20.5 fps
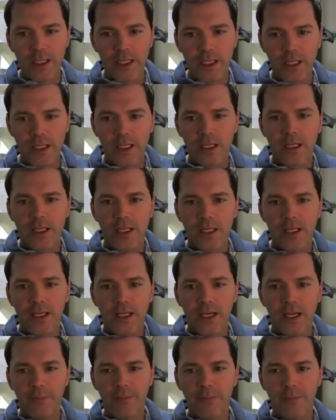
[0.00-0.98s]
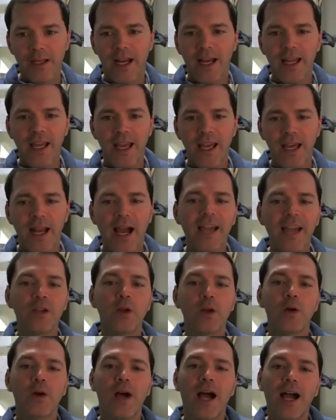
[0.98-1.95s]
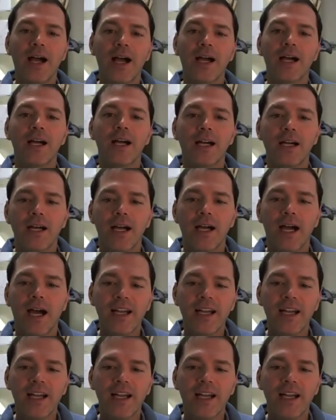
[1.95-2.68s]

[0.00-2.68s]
really. And you were pretty mean, active. I knew, it,